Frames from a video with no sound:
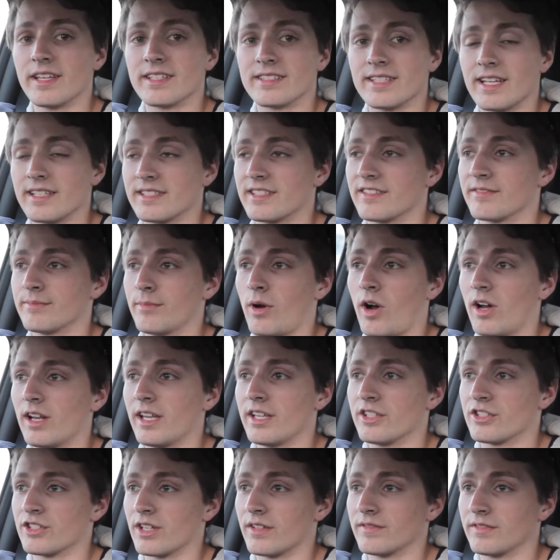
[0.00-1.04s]
excessive
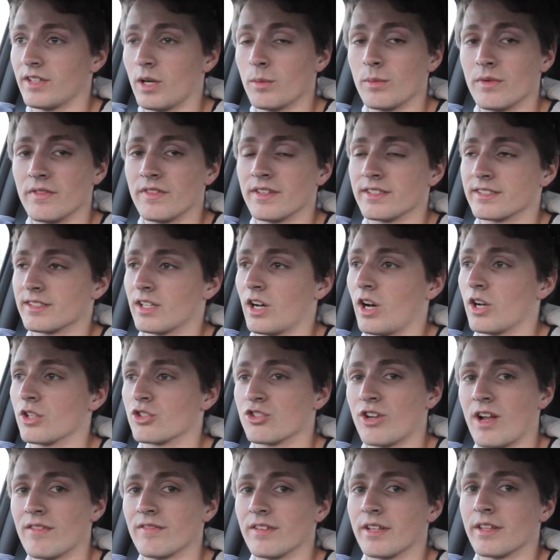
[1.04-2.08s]
mileage I've done with this car
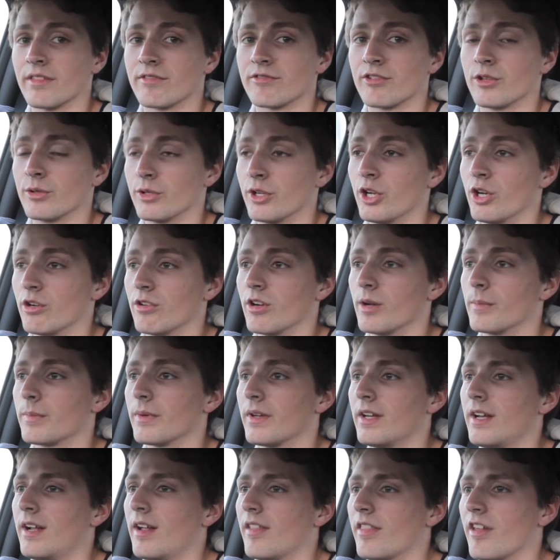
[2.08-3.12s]
travelling through Europe,
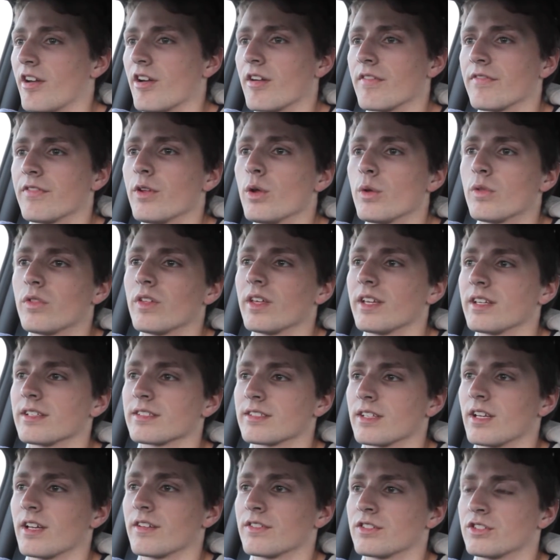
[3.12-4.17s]
there are a few things
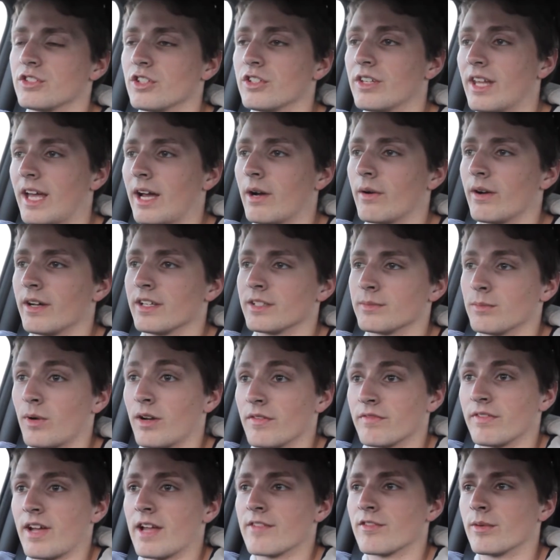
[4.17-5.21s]
that have stood out as my
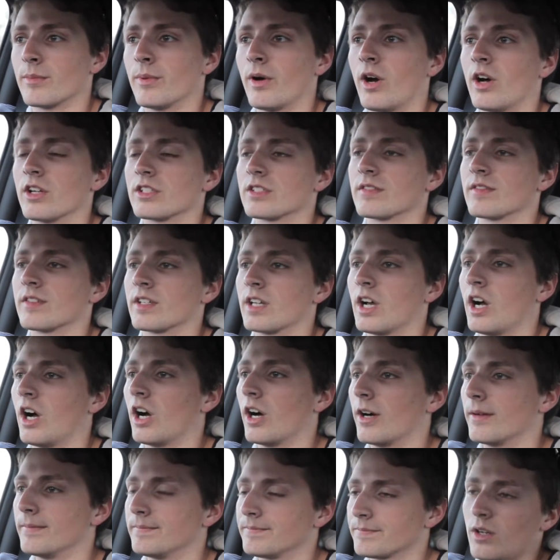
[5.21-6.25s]
favourite parts of the
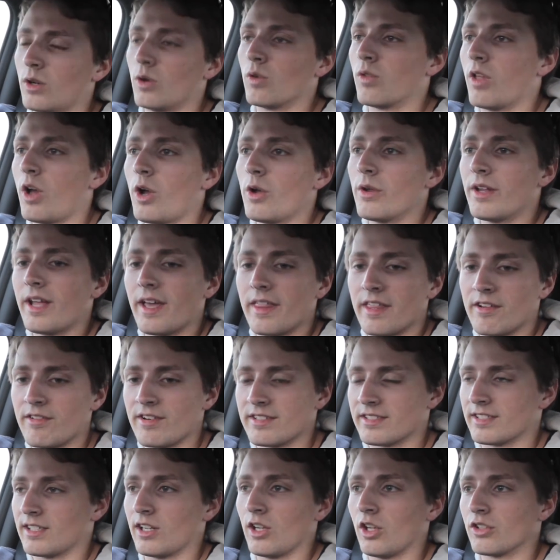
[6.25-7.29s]
car. Although, yeah, there
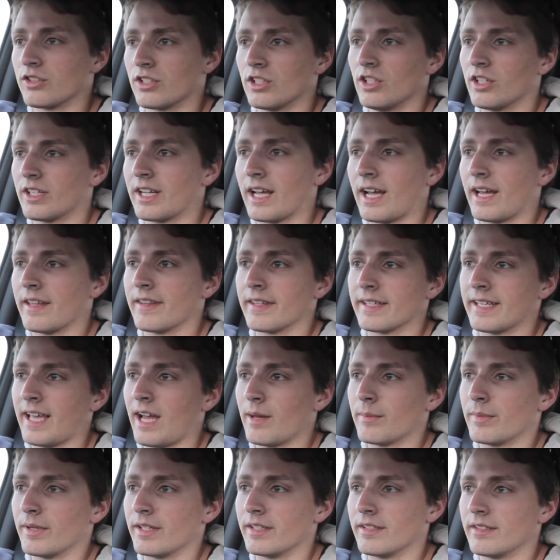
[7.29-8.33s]
isn't a lot to look at in the
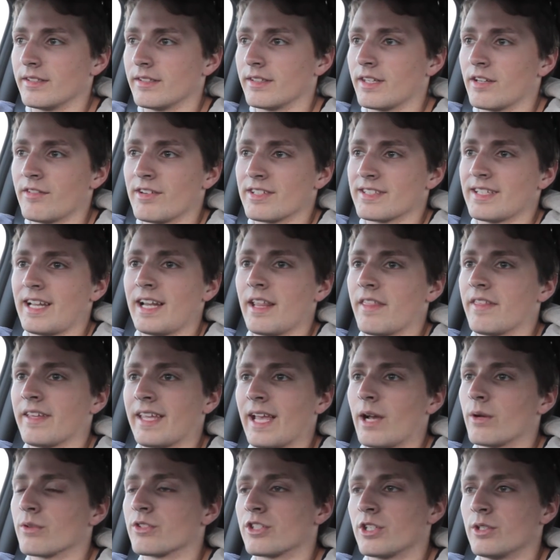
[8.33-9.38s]
cabin, there isn't anything
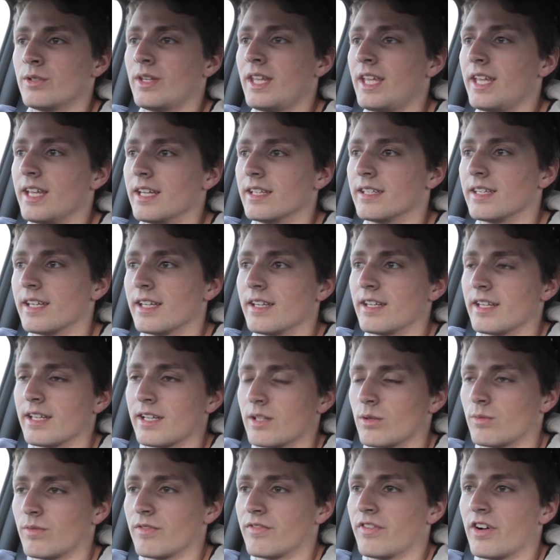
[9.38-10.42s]
else you need. It
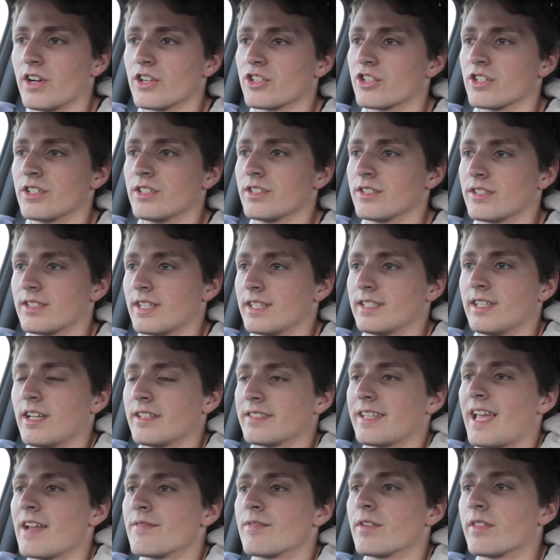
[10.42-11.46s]
functions, it
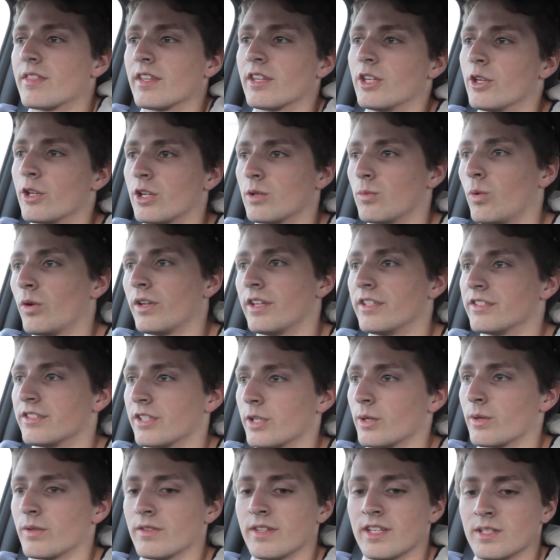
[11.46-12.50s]
does everything you could want it
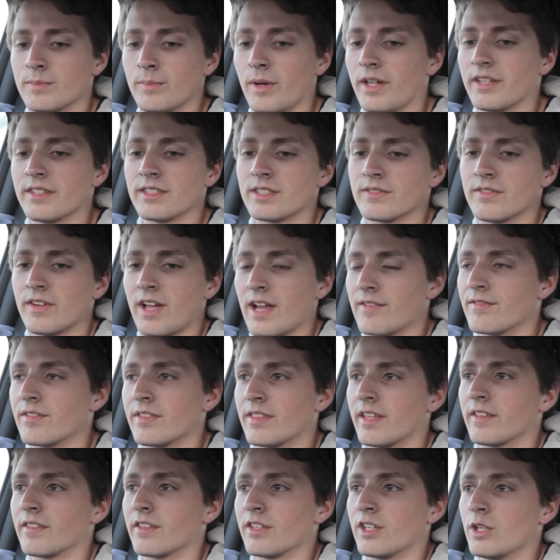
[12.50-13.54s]
to, and there's buttons for
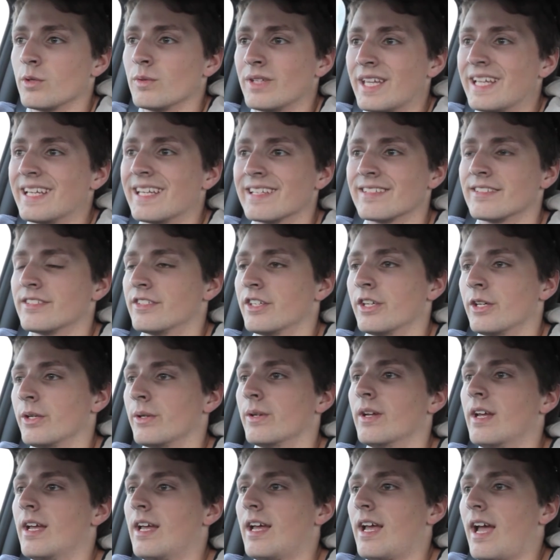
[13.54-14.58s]
everything that you need it to
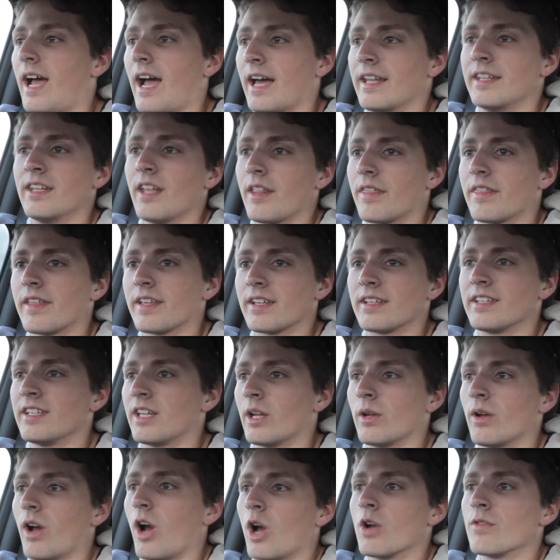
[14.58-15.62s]
do, and nothing, you
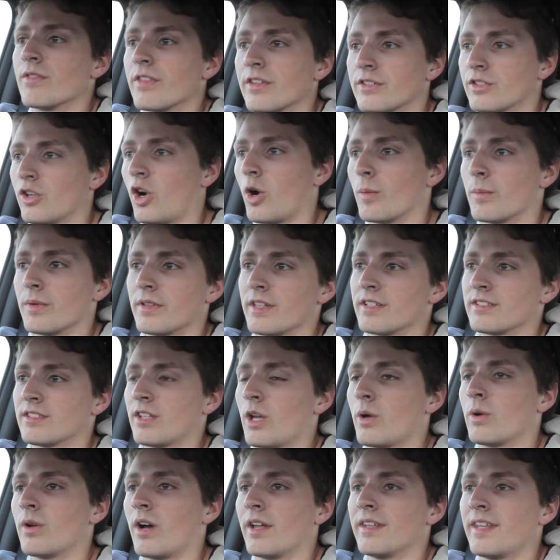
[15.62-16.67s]
know, over the top. There's
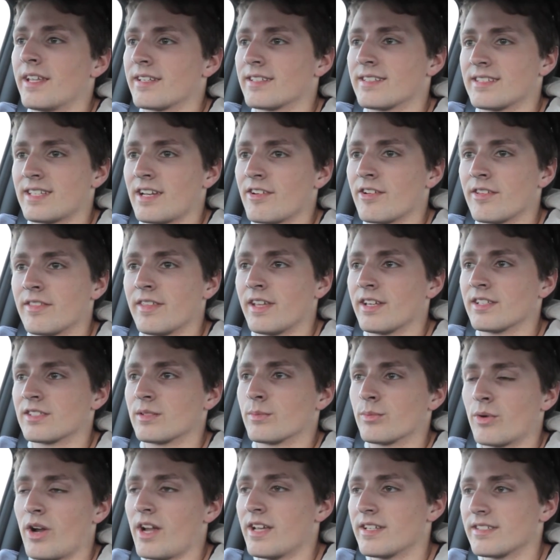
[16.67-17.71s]
no unnecessary things
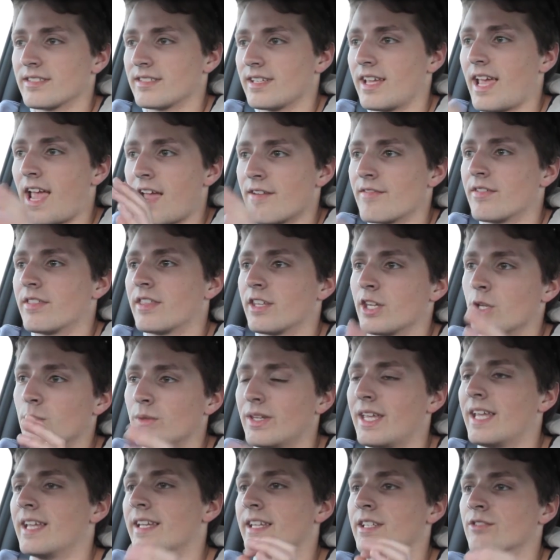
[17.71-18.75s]
to press. Everything you
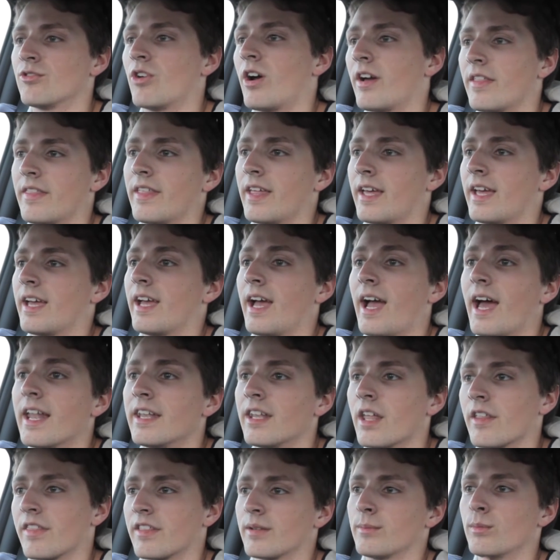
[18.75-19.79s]
need is right there
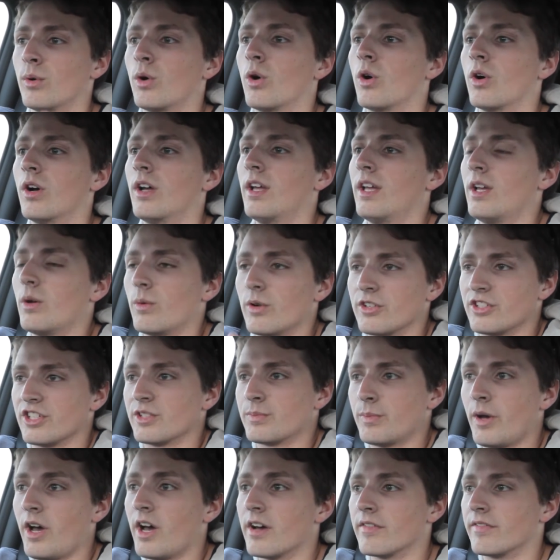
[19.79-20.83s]
and nothing more, which
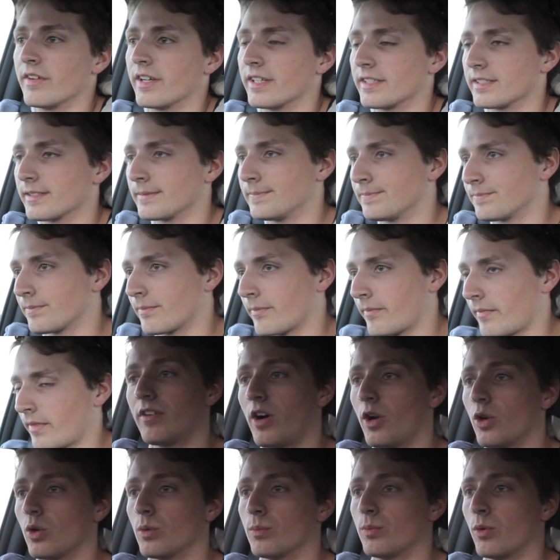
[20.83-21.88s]
is perfect.
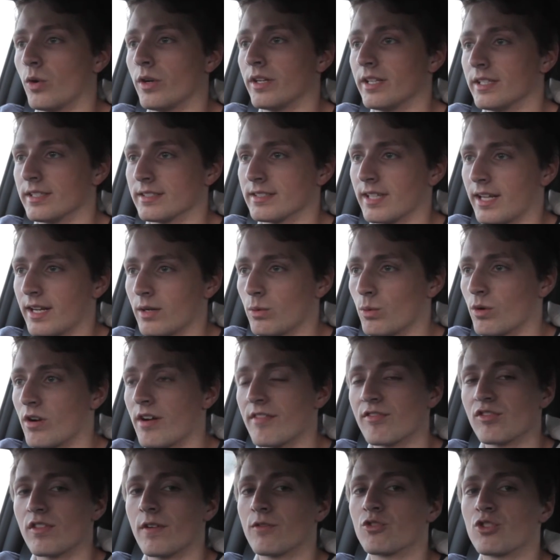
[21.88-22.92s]
Final point is that
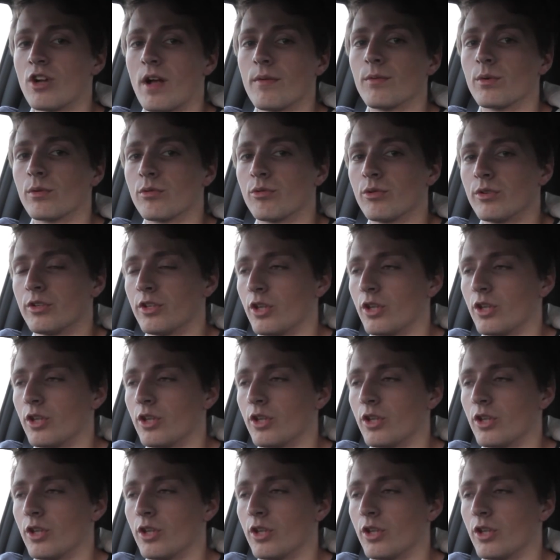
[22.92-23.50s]
wherever I've travelled through